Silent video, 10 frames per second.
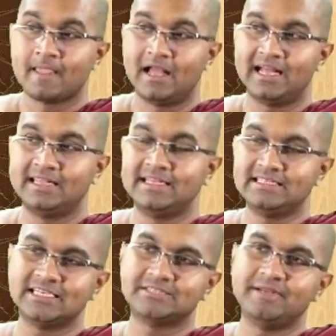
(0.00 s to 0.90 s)
And
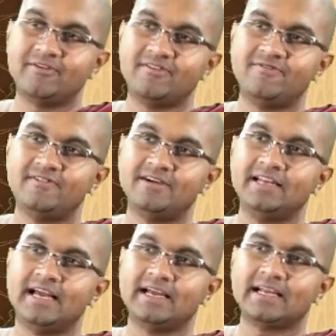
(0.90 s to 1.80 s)
this has been
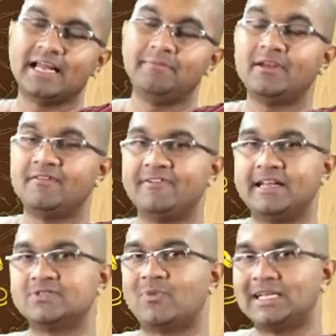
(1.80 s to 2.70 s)
referred, can be referred
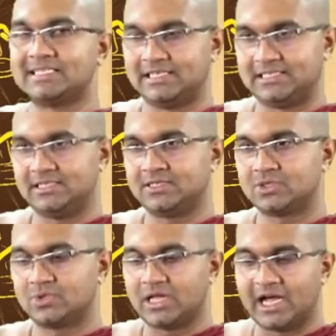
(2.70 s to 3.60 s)
as vitality.
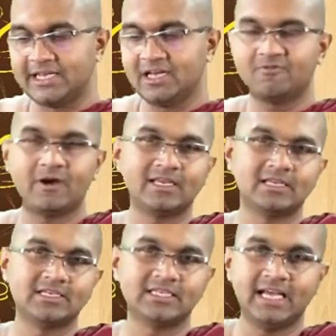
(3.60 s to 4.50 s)
So the idea of
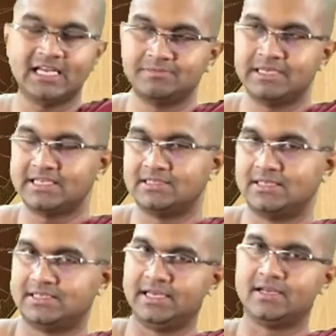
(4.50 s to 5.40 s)
vitality has been
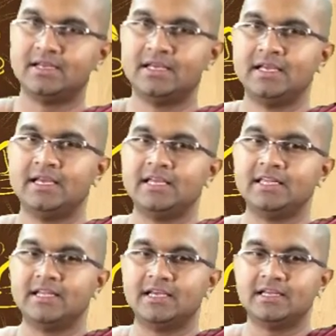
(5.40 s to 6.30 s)
existing
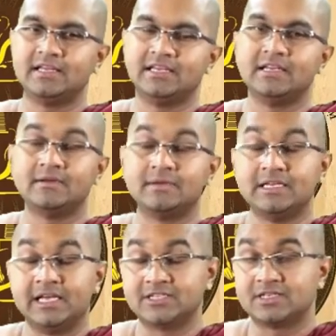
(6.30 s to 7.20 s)
in the, in, uh,
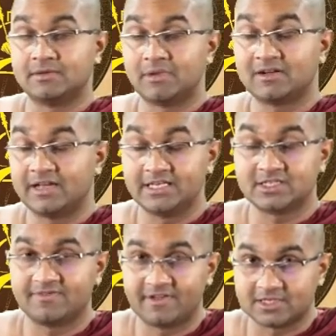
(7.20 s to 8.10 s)
in ancient, among
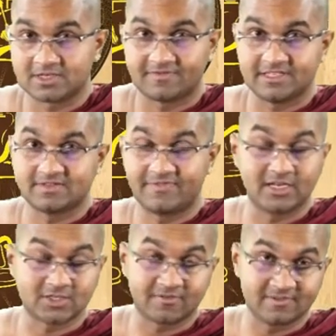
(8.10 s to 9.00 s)
ancient philosophies,
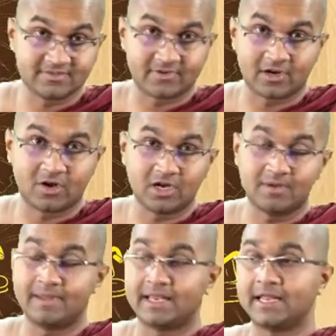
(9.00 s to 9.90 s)
philosophers for a longer
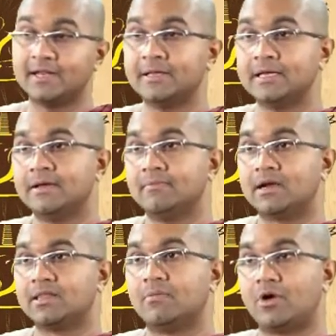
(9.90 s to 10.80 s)
period.
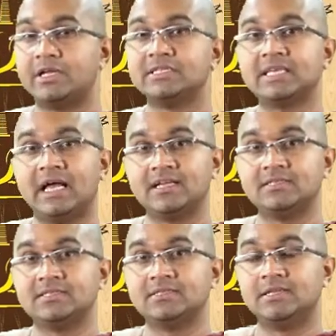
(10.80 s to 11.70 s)
But the modern
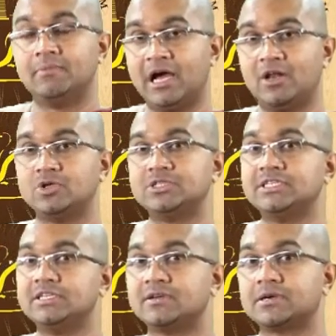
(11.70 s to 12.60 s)
science, the
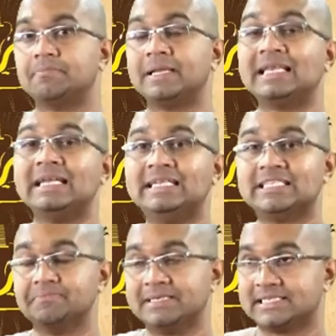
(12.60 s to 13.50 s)
biology completely
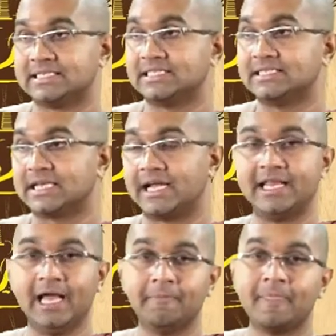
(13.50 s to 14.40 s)
dismisses this
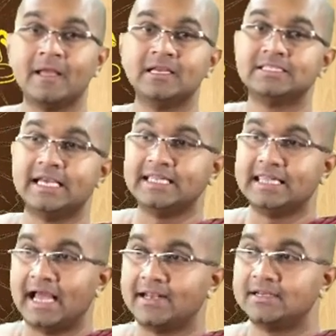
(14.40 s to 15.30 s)
idea, saying
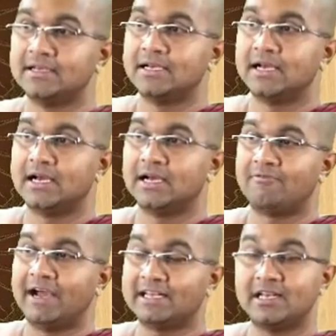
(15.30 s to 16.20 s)
that uh,
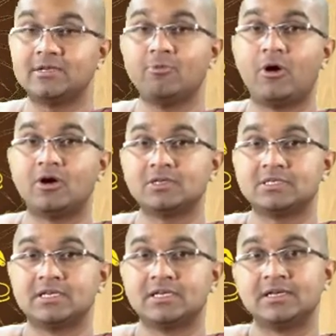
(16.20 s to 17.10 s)
vitality
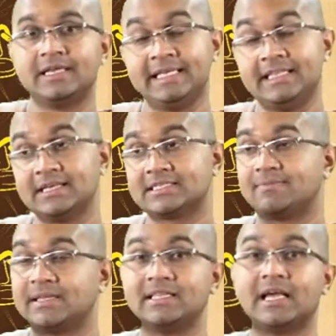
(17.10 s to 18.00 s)
was either
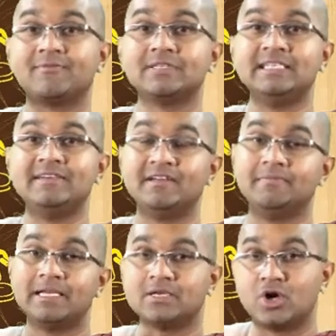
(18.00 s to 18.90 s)
something that was given
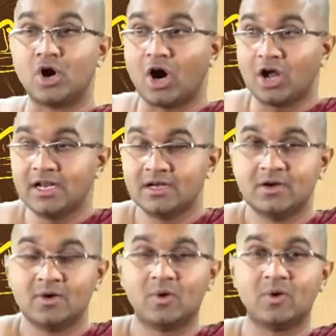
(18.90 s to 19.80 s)
by the god
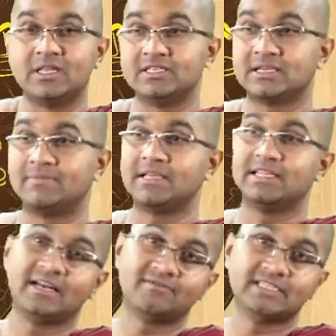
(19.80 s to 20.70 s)
or either something
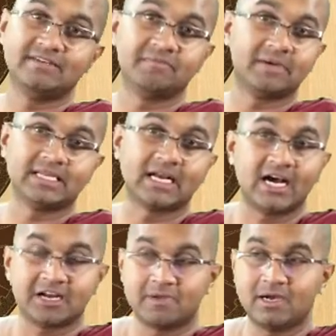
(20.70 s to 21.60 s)
that was given by the
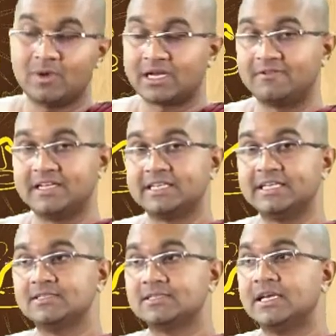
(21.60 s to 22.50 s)
karma, whatever it
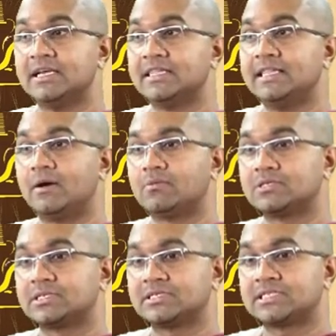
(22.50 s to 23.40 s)
is, there
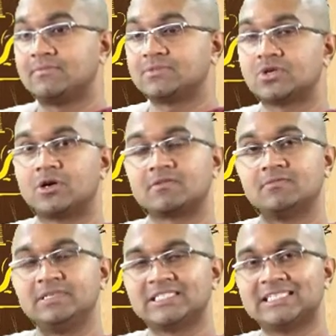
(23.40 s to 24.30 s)
was a, some sort of
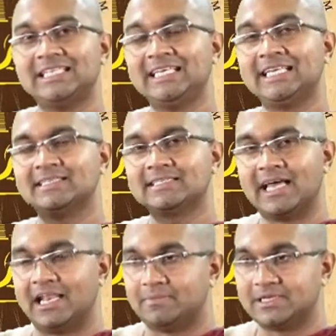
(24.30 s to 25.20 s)
mysterious
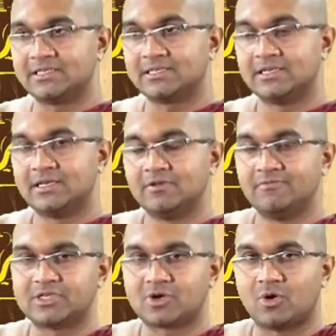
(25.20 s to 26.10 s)
element
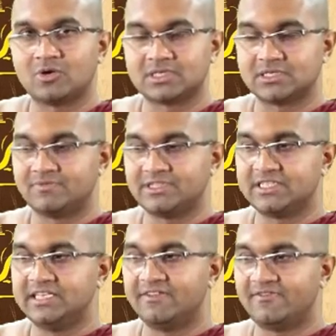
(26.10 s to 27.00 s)
which causes,
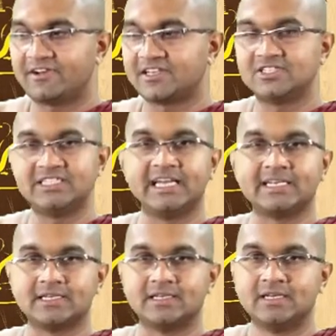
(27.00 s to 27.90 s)
which
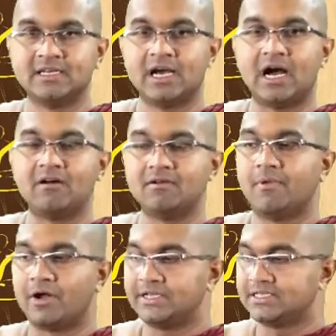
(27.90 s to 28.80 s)
differentiated our
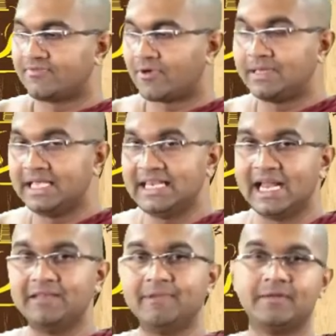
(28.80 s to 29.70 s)
bodies from
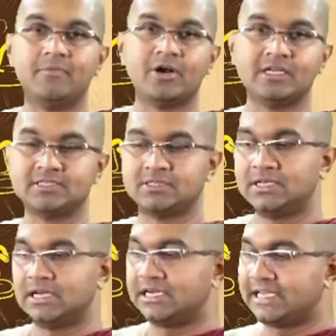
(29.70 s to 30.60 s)
inanimate bodies.
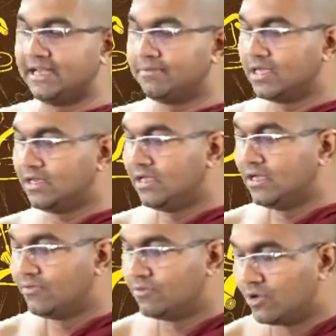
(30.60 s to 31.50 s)
A table would